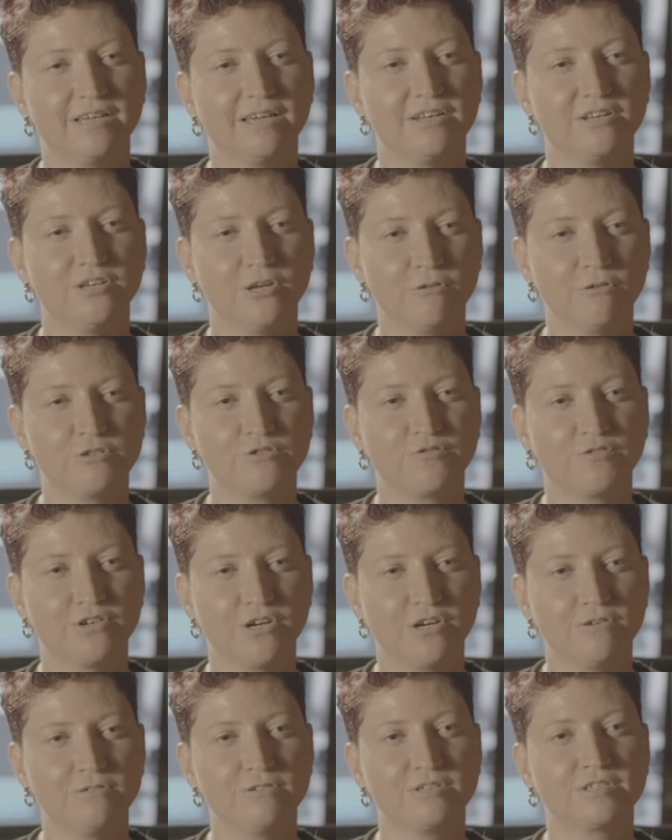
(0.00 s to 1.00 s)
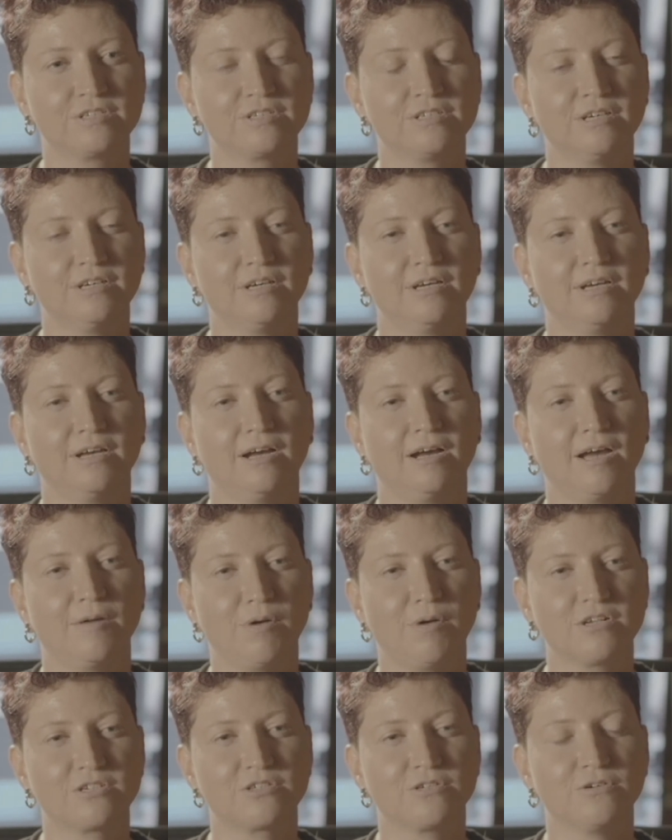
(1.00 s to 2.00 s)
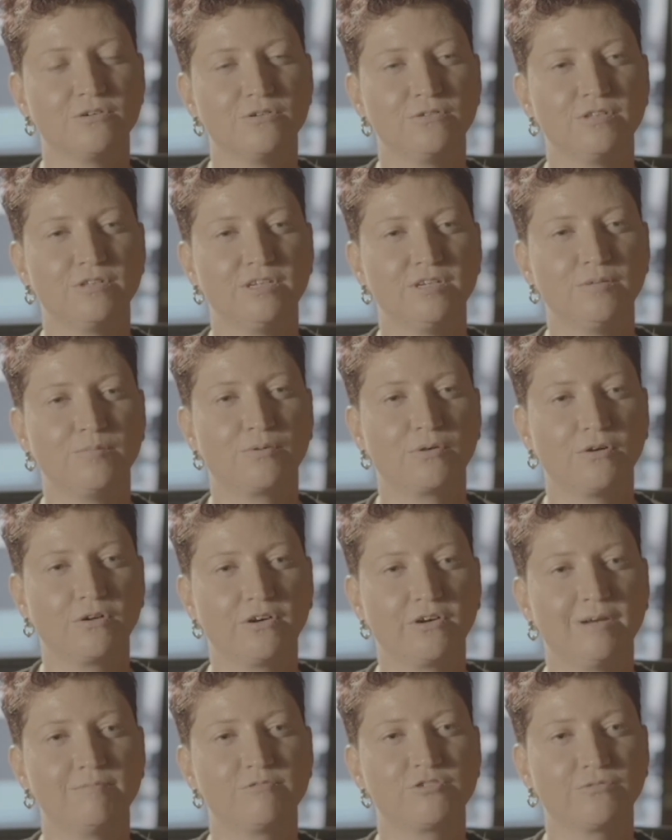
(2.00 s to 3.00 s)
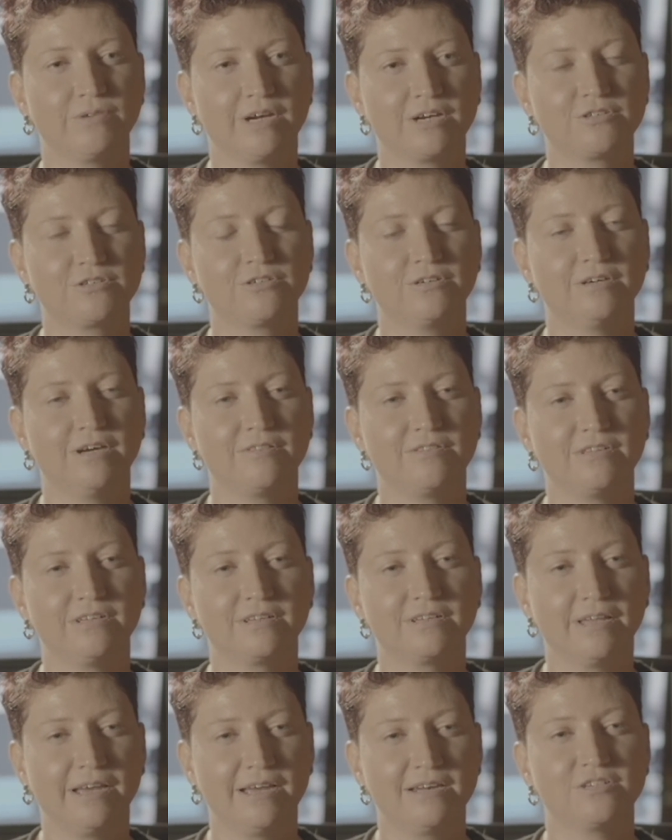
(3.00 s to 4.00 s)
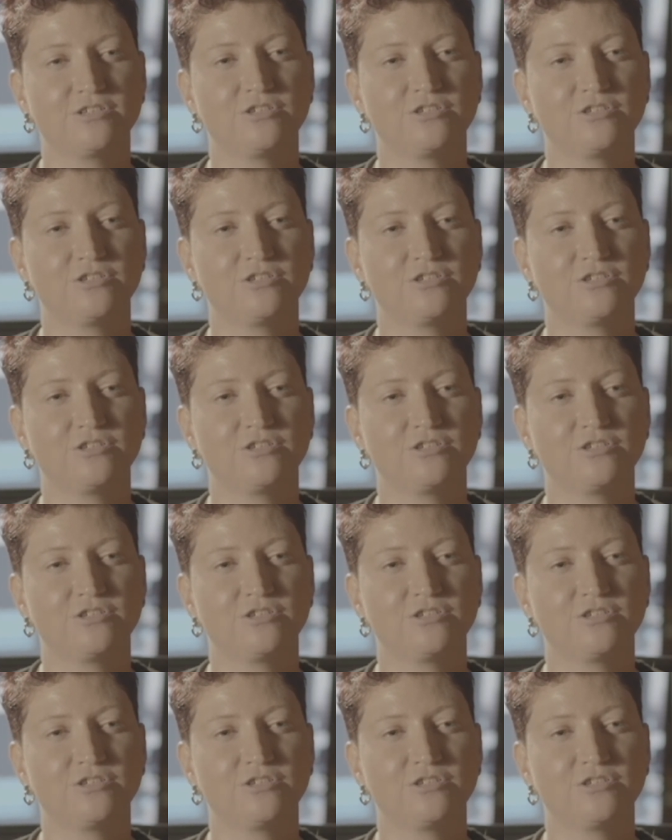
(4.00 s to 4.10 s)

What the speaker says: at Notes for Notes. I'm also the Program Director at the Atlanta